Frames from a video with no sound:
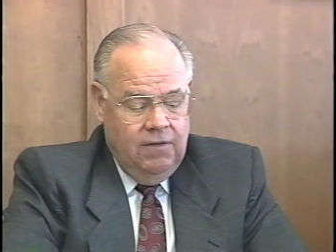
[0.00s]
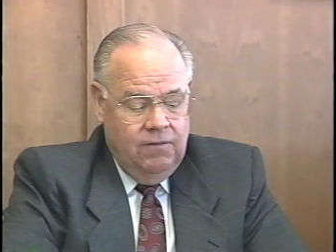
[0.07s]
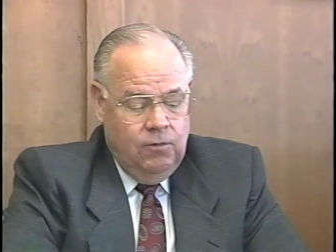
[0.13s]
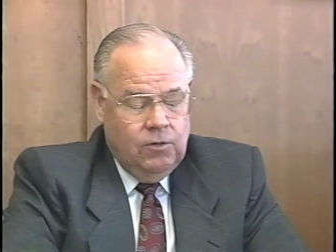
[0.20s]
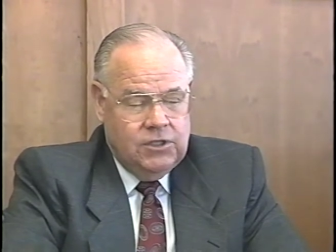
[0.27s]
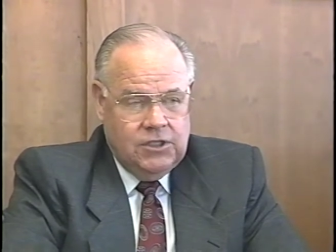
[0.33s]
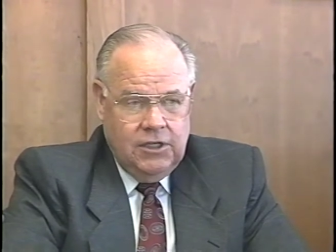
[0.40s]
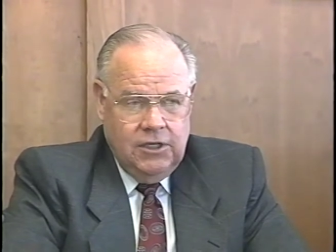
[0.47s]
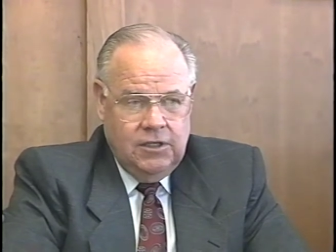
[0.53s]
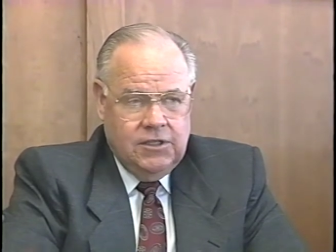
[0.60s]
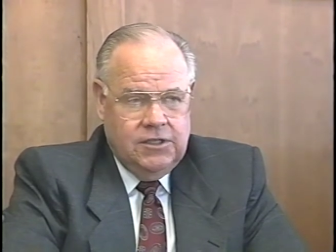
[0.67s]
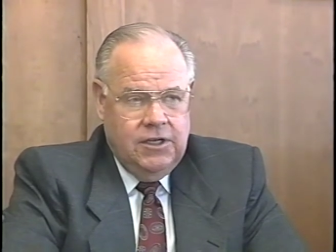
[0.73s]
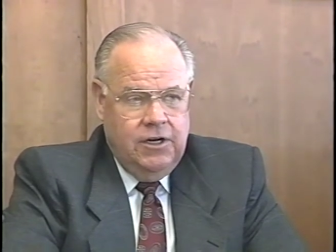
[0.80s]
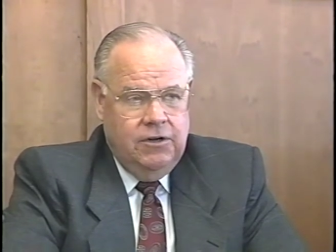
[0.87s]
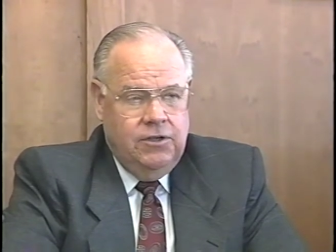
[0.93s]
for skill
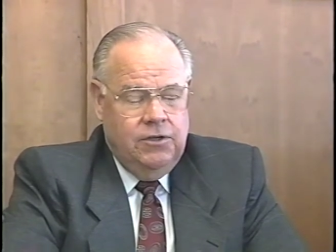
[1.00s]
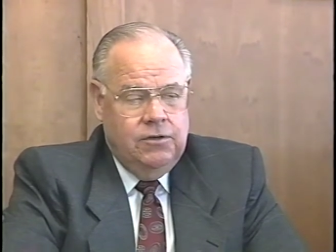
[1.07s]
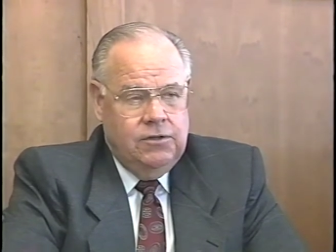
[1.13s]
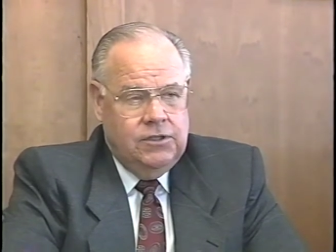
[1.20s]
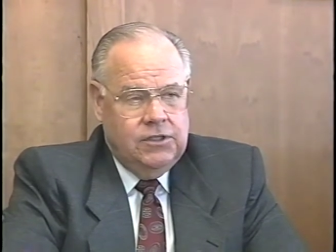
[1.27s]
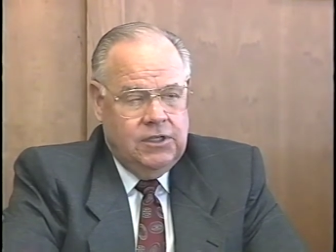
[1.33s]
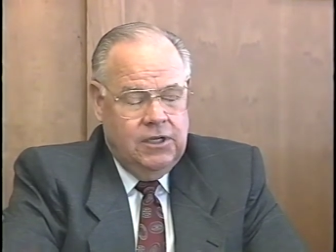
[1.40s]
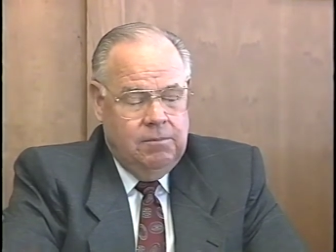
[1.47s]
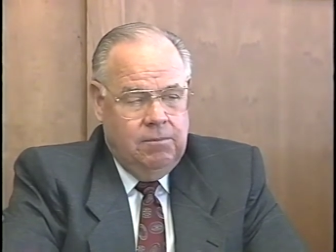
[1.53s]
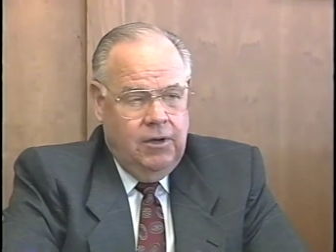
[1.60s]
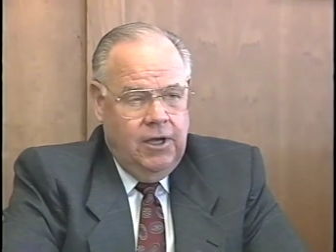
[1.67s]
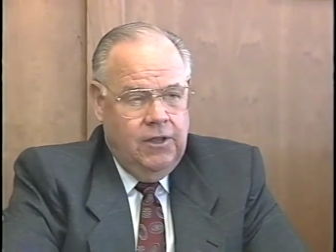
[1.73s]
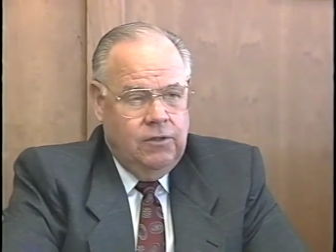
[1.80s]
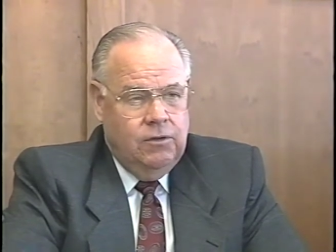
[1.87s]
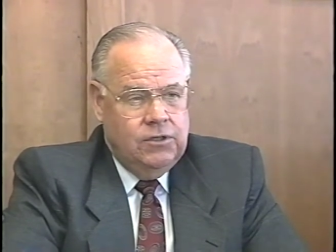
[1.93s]
center use.
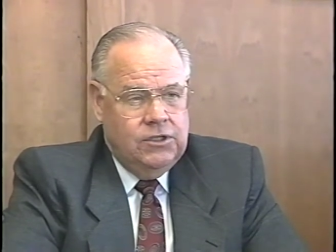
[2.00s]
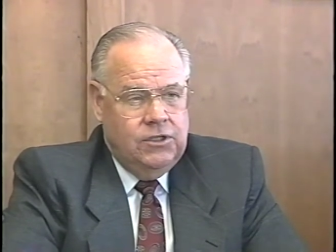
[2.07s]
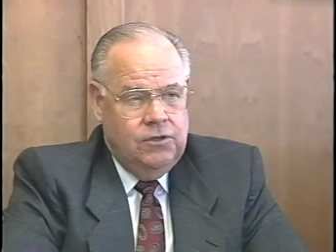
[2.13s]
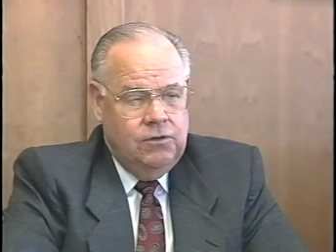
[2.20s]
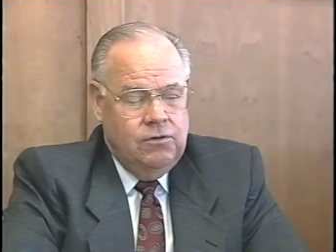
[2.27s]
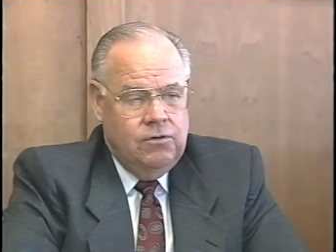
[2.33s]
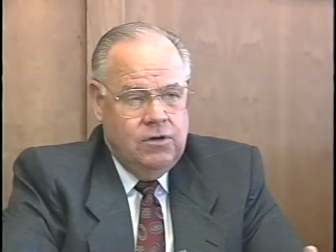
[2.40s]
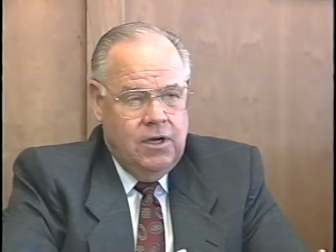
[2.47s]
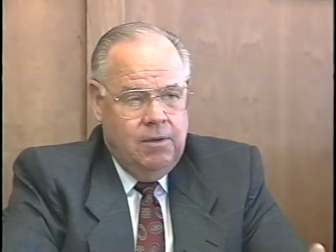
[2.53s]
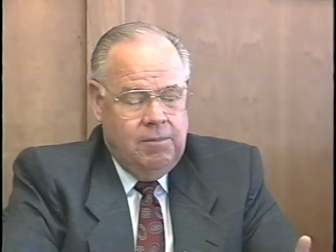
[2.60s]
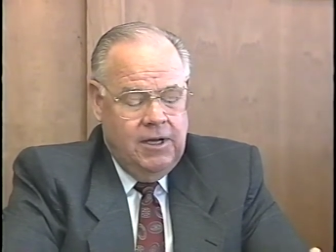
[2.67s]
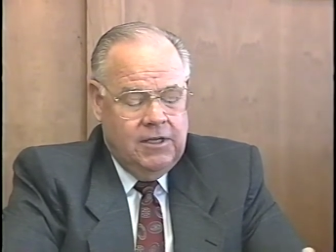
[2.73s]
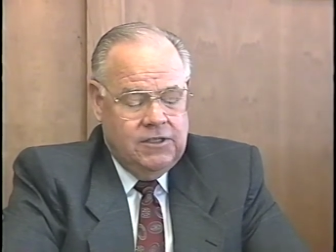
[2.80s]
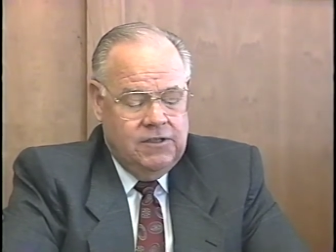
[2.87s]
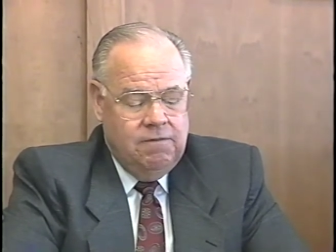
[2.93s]
Combine those two
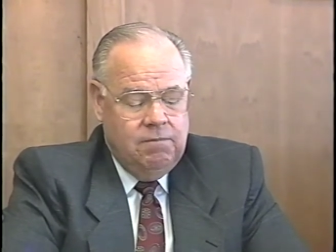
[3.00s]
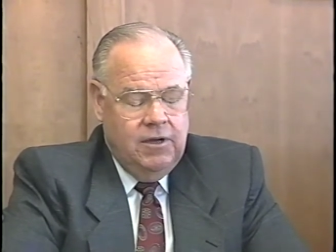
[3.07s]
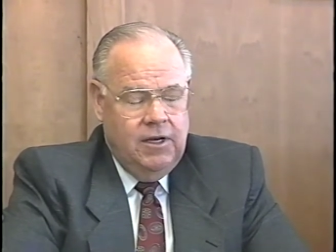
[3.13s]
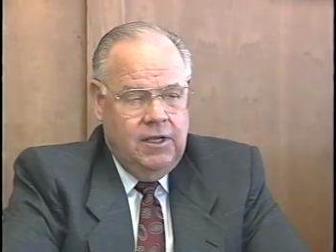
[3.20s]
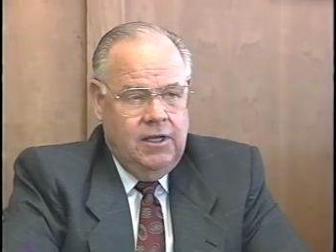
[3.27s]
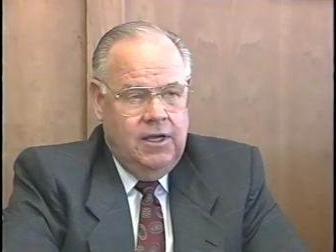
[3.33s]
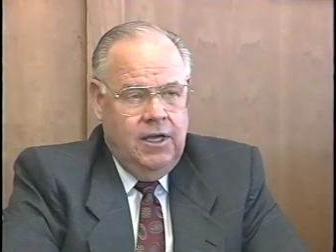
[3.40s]
amounts of money